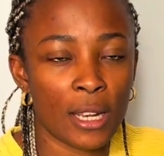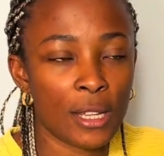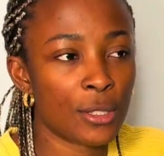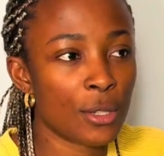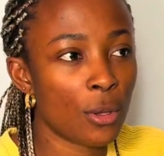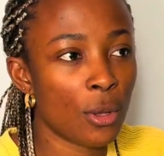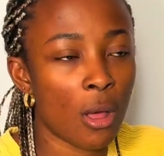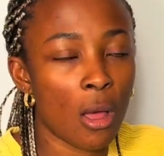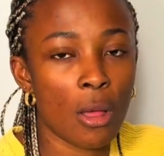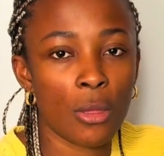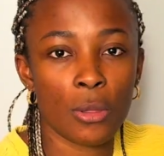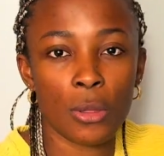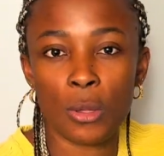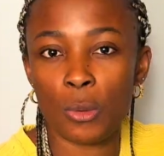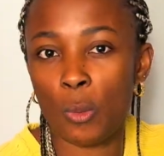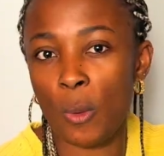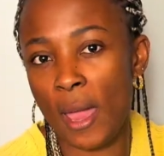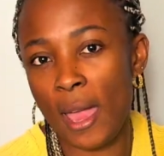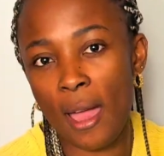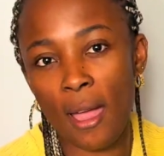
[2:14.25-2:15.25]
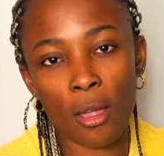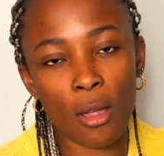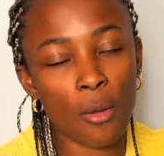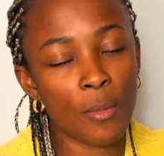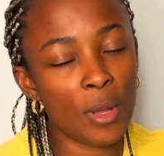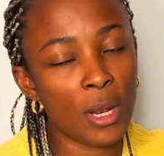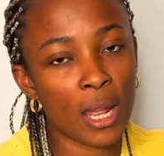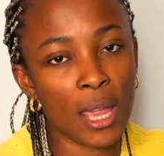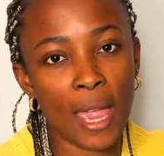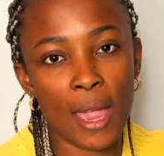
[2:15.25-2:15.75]
So the way I
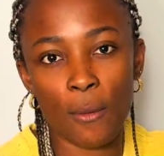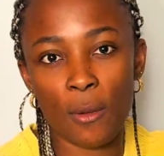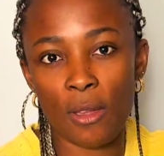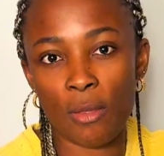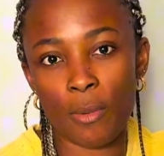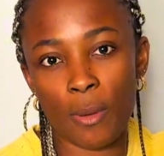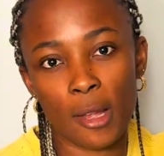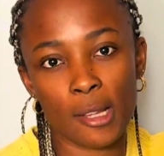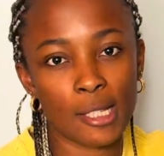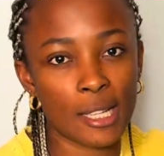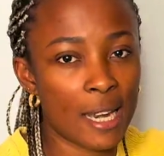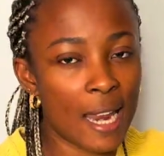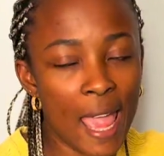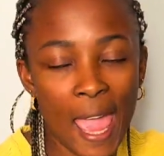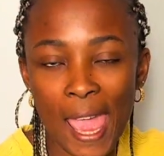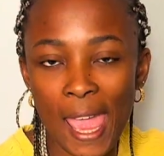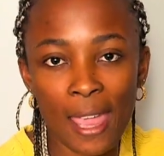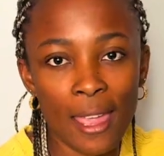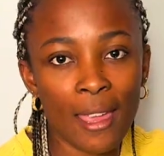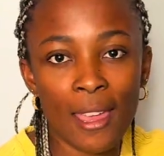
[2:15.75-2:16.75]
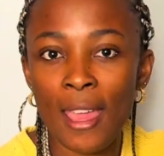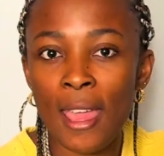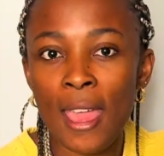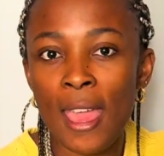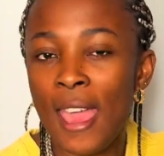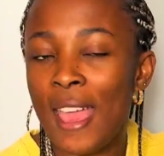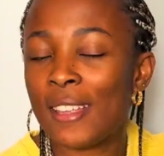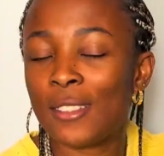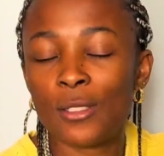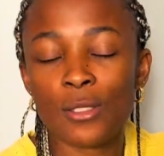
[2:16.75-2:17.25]
communicate with person A
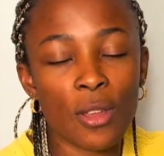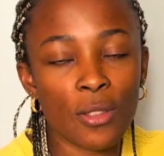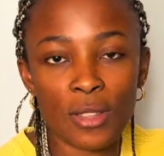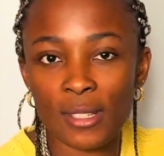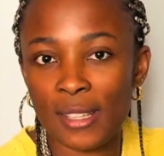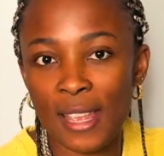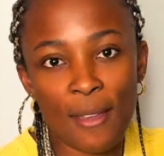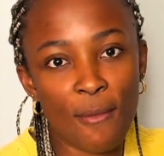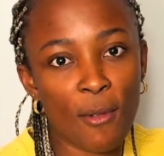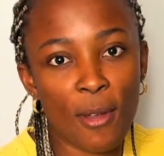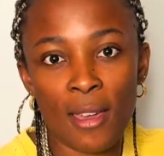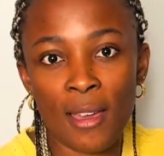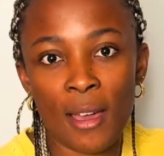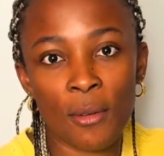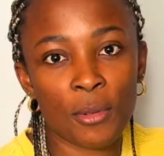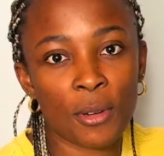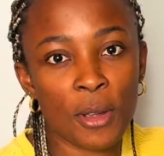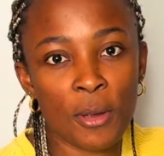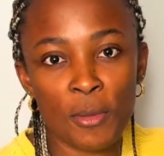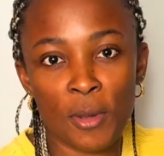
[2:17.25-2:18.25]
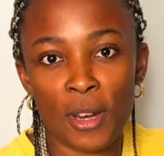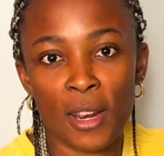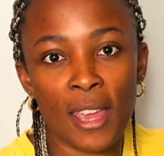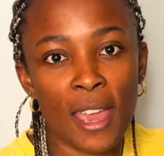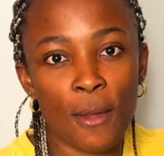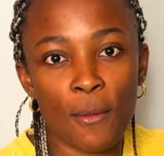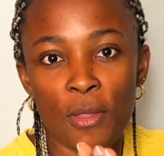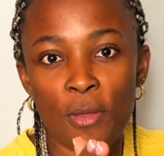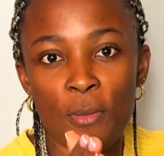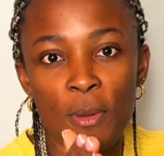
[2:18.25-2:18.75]
is not the same way I would
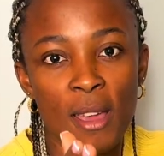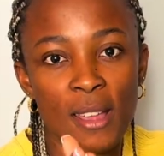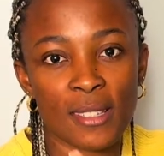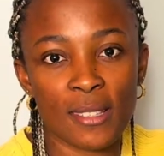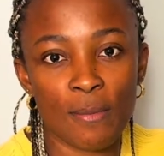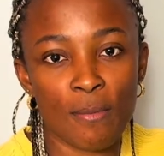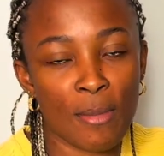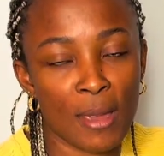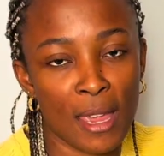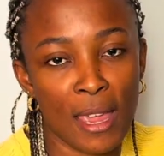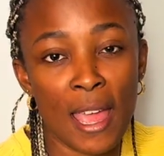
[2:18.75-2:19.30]
communicate with person B.